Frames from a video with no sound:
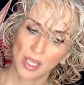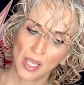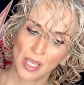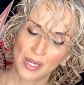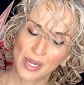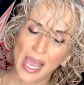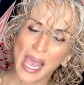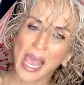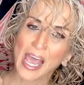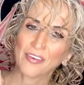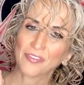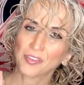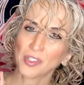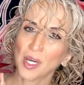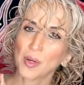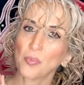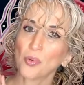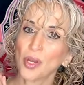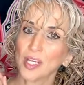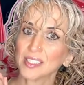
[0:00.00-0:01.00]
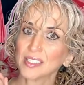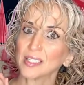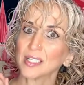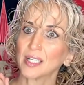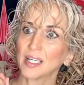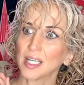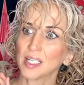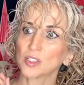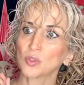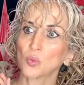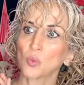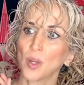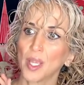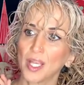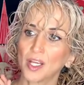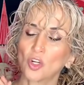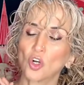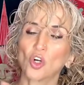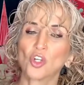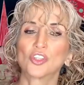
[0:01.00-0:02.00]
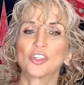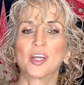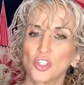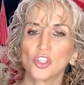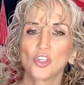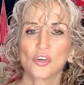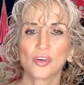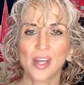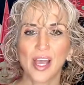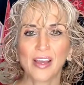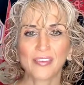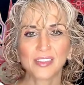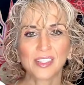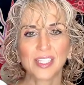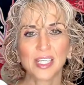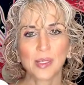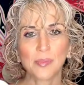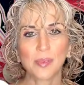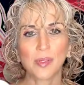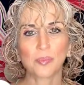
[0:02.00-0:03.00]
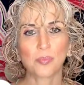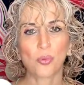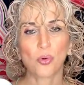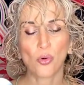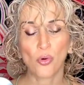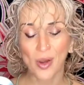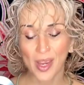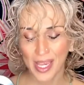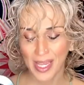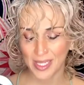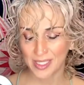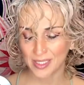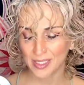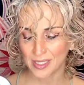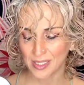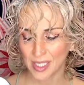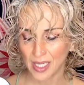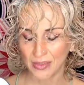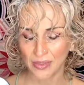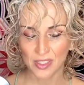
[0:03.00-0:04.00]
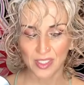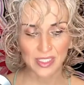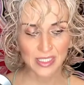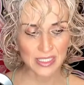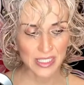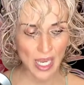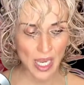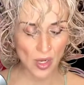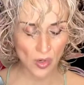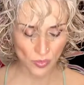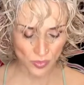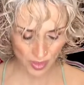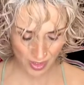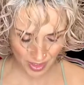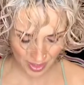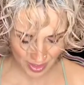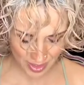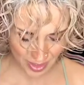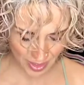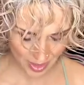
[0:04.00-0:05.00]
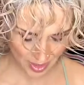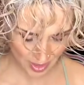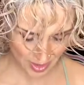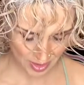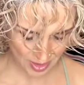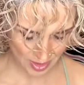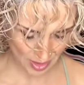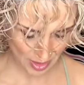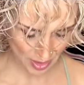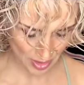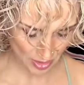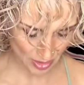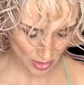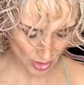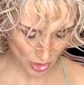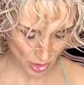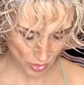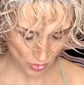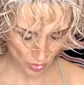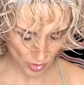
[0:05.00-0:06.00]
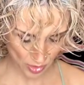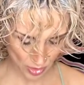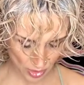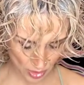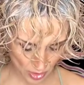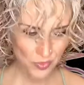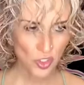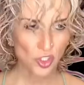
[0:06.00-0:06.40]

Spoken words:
And after I press it, it gets way colder. You don't have to keep it pressed, and the sound is lower.